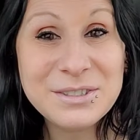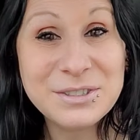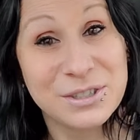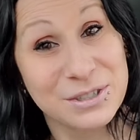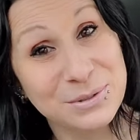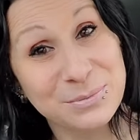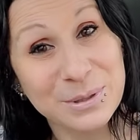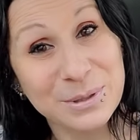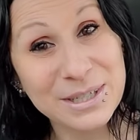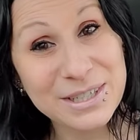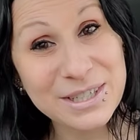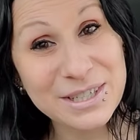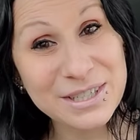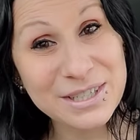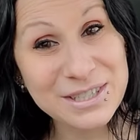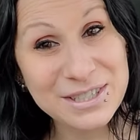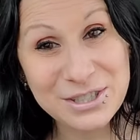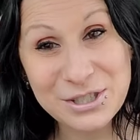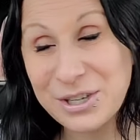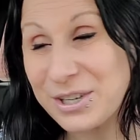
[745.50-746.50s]
just wanted to
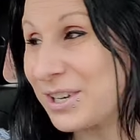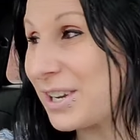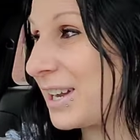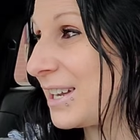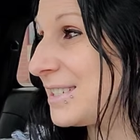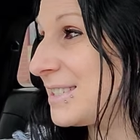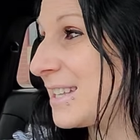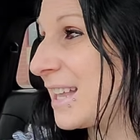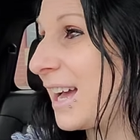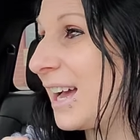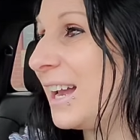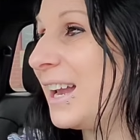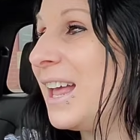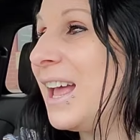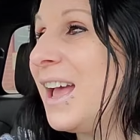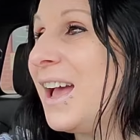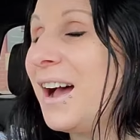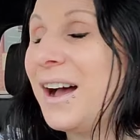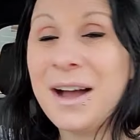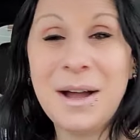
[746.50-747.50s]
show you guys that.
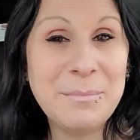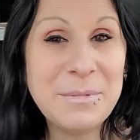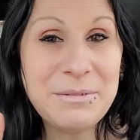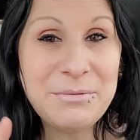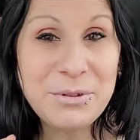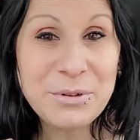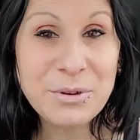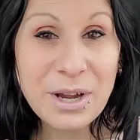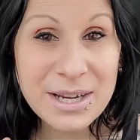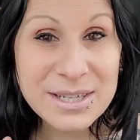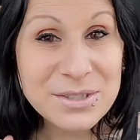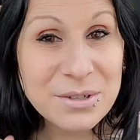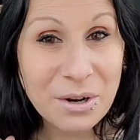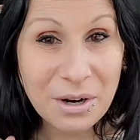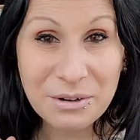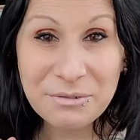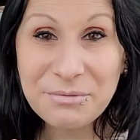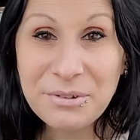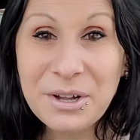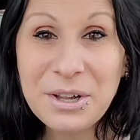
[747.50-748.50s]
Um, if you guys
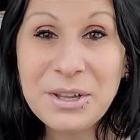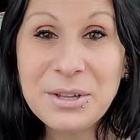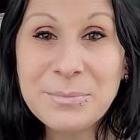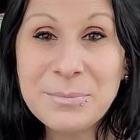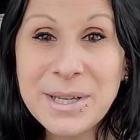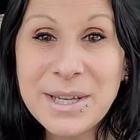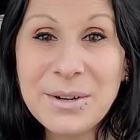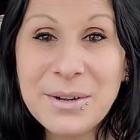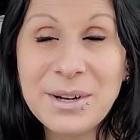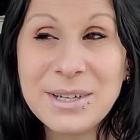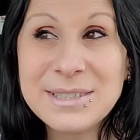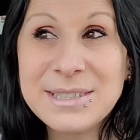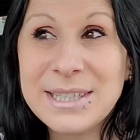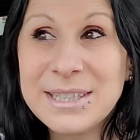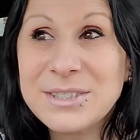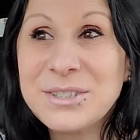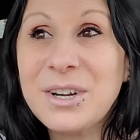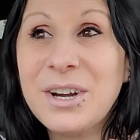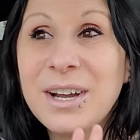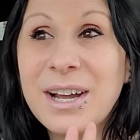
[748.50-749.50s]
aren't following me on
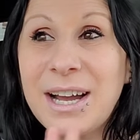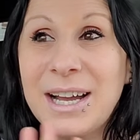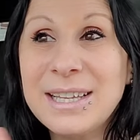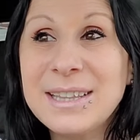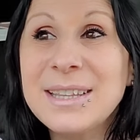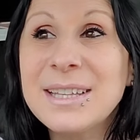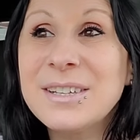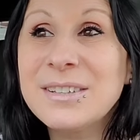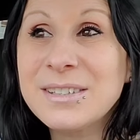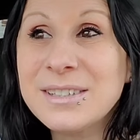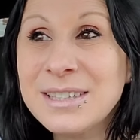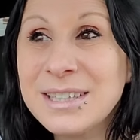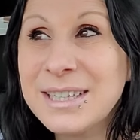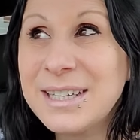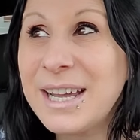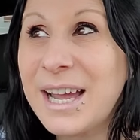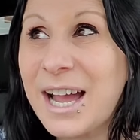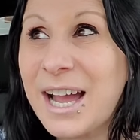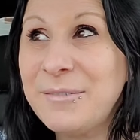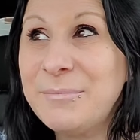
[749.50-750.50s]
TikTok, I
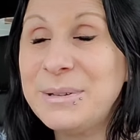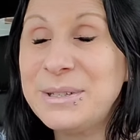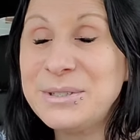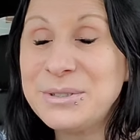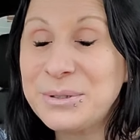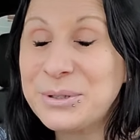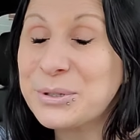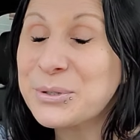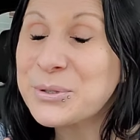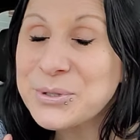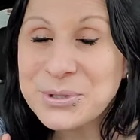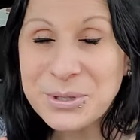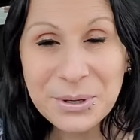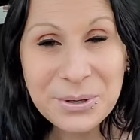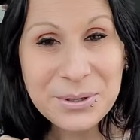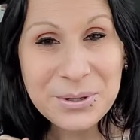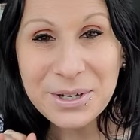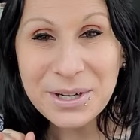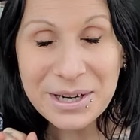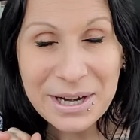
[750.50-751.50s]
literally have been doing
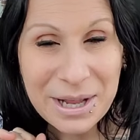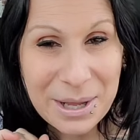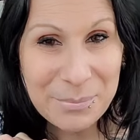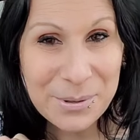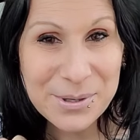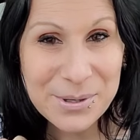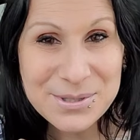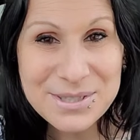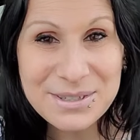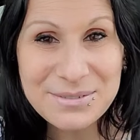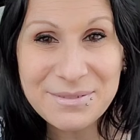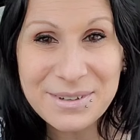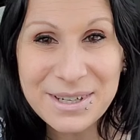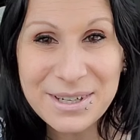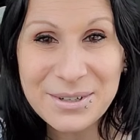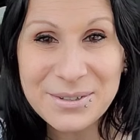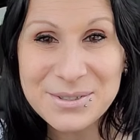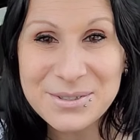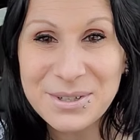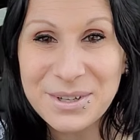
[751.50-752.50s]
so good at posting
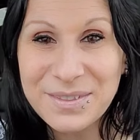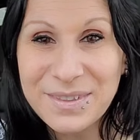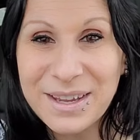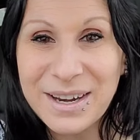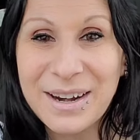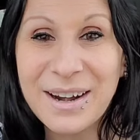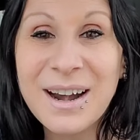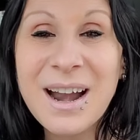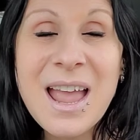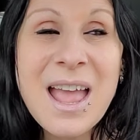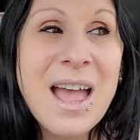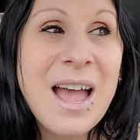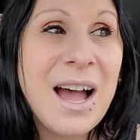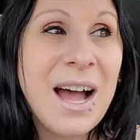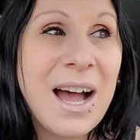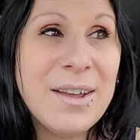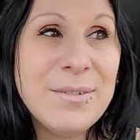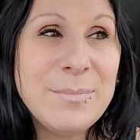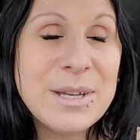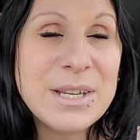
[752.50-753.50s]
videos on there.
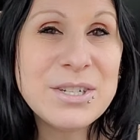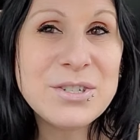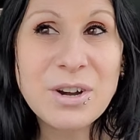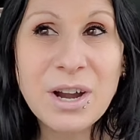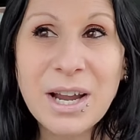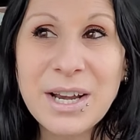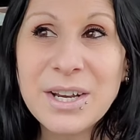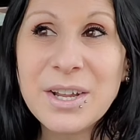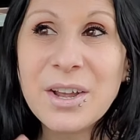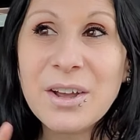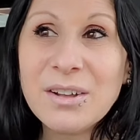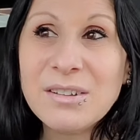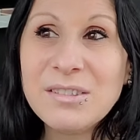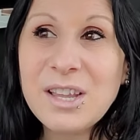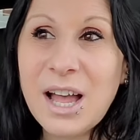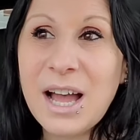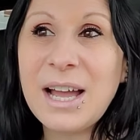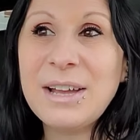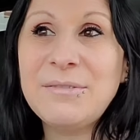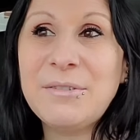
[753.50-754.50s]
I've been trying to go
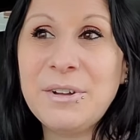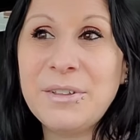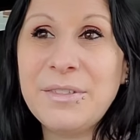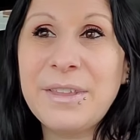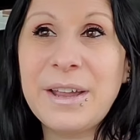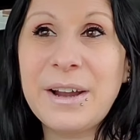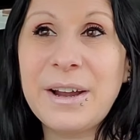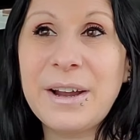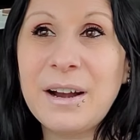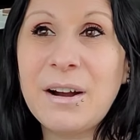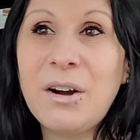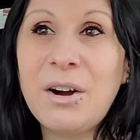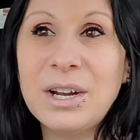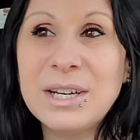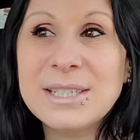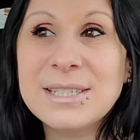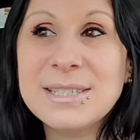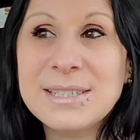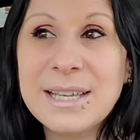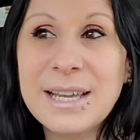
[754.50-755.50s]
live on there,
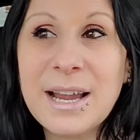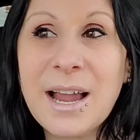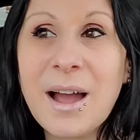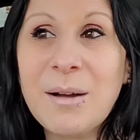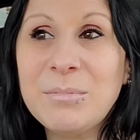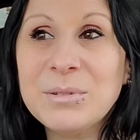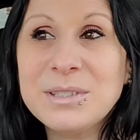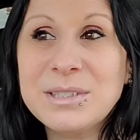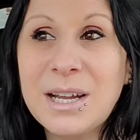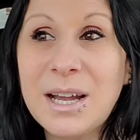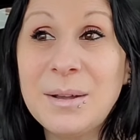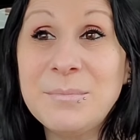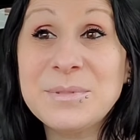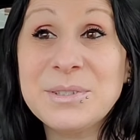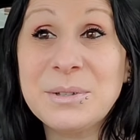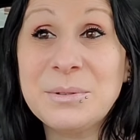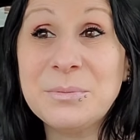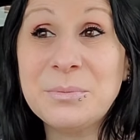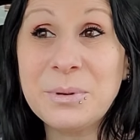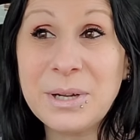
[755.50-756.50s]
honestly, a couple
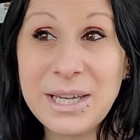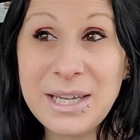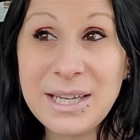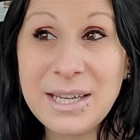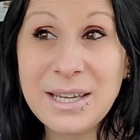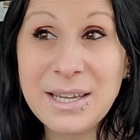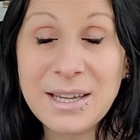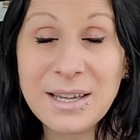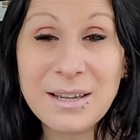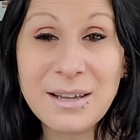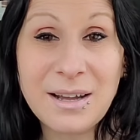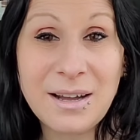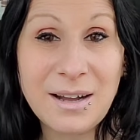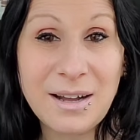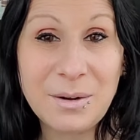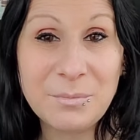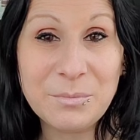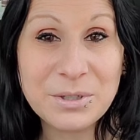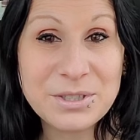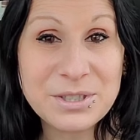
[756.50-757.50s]
times a week,
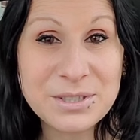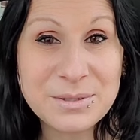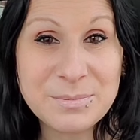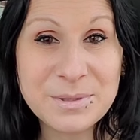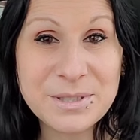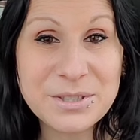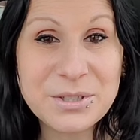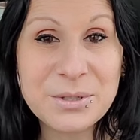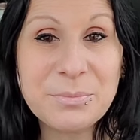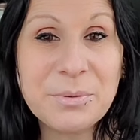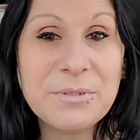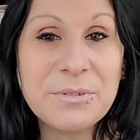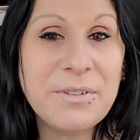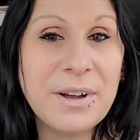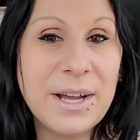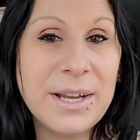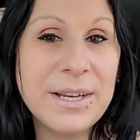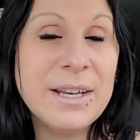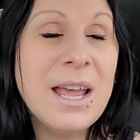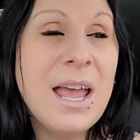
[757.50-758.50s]
um, which has been super
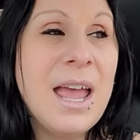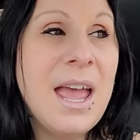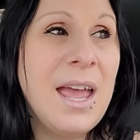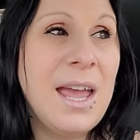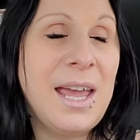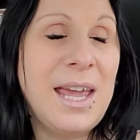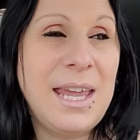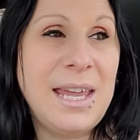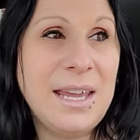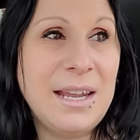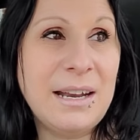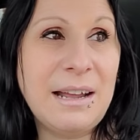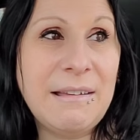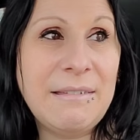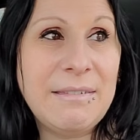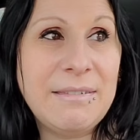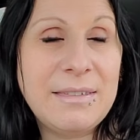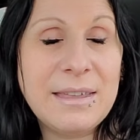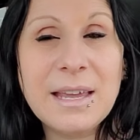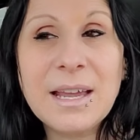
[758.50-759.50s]
fun. And
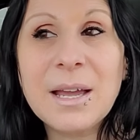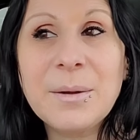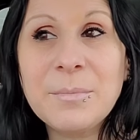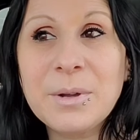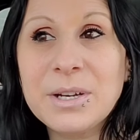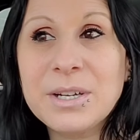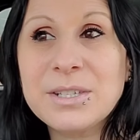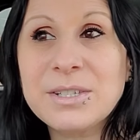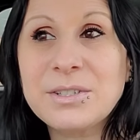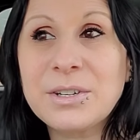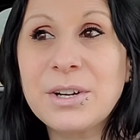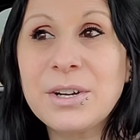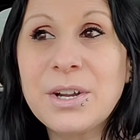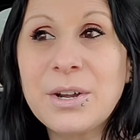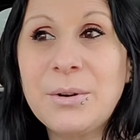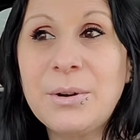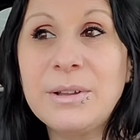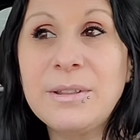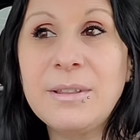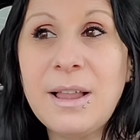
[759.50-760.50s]
I think I'm going to start
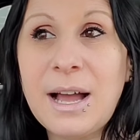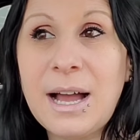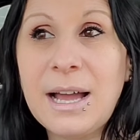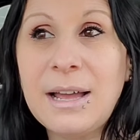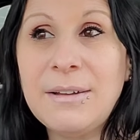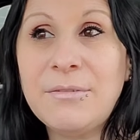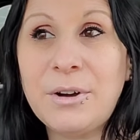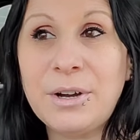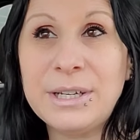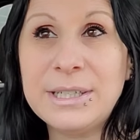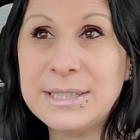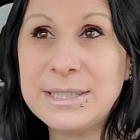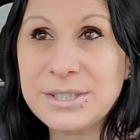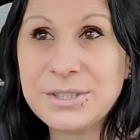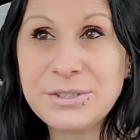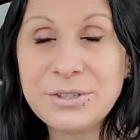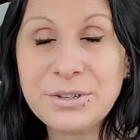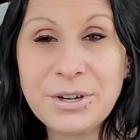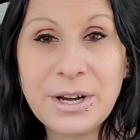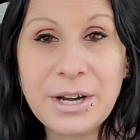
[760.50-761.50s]
going live on
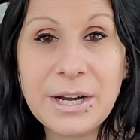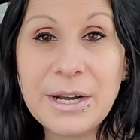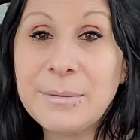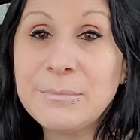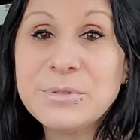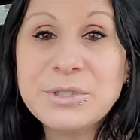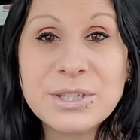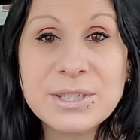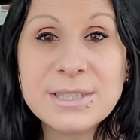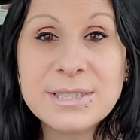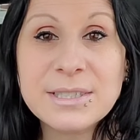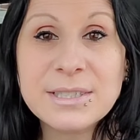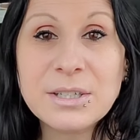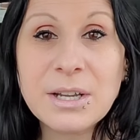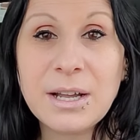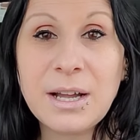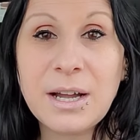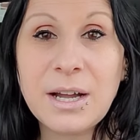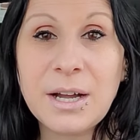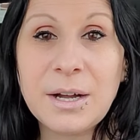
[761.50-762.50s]
Instagram just
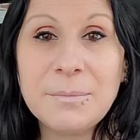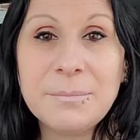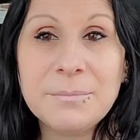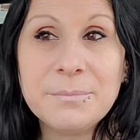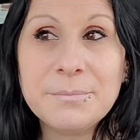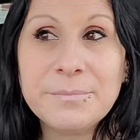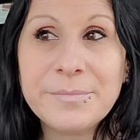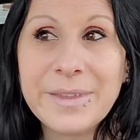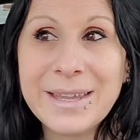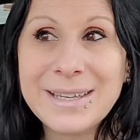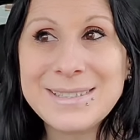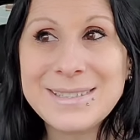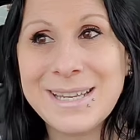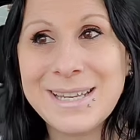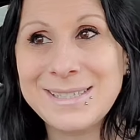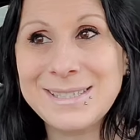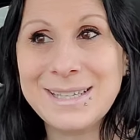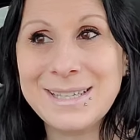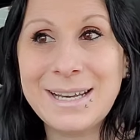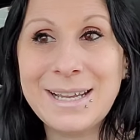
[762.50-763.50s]
um, like
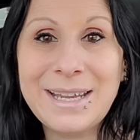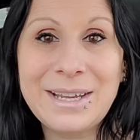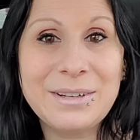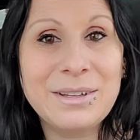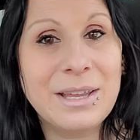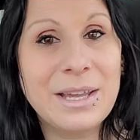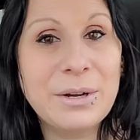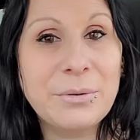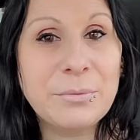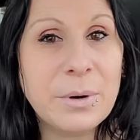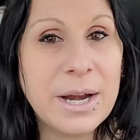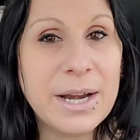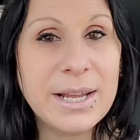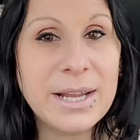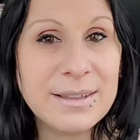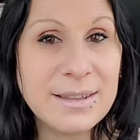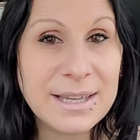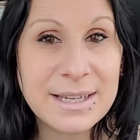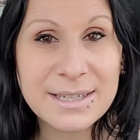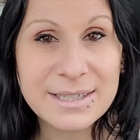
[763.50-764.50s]
days that I get like
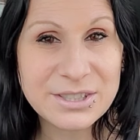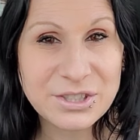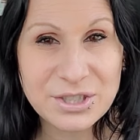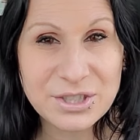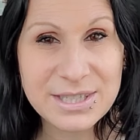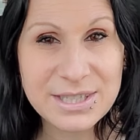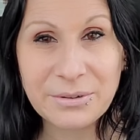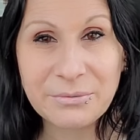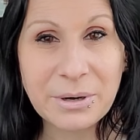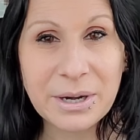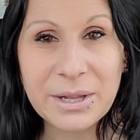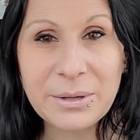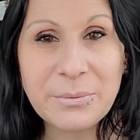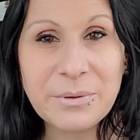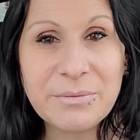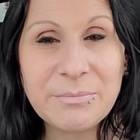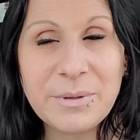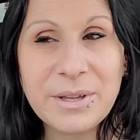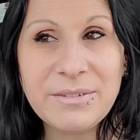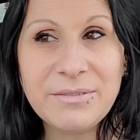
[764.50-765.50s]
ready, like just get ready
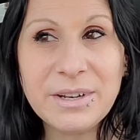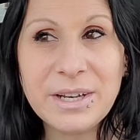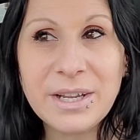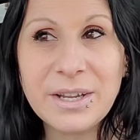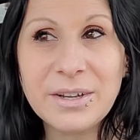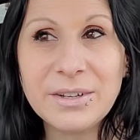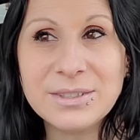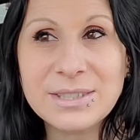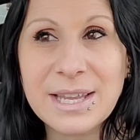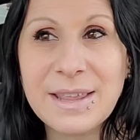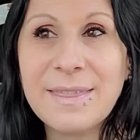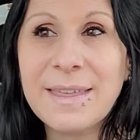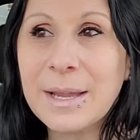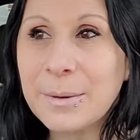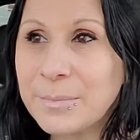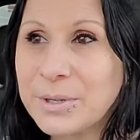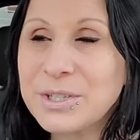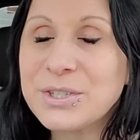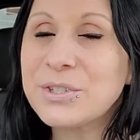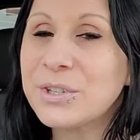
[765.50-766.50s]
with me videos. I think
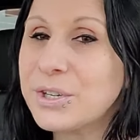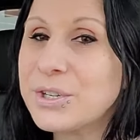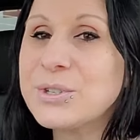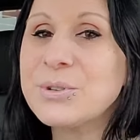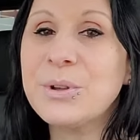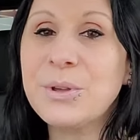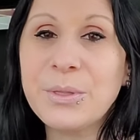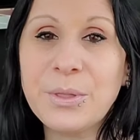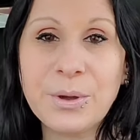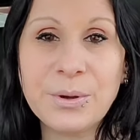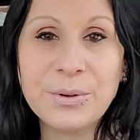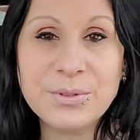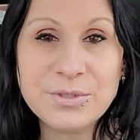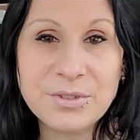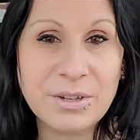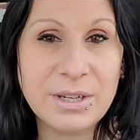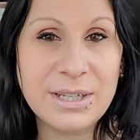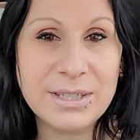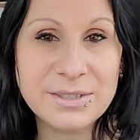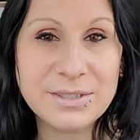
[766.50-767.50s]
I'm going to start doing
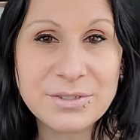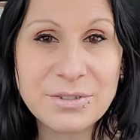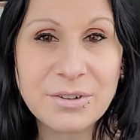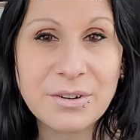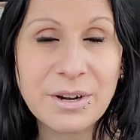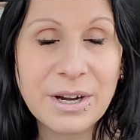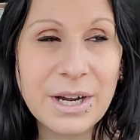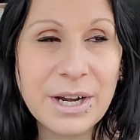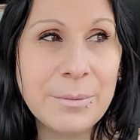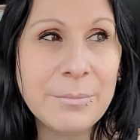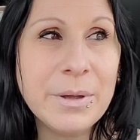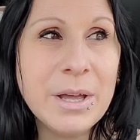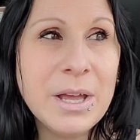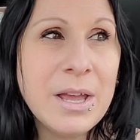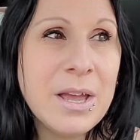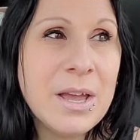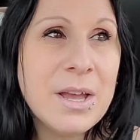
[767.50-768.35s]
those on Instagram.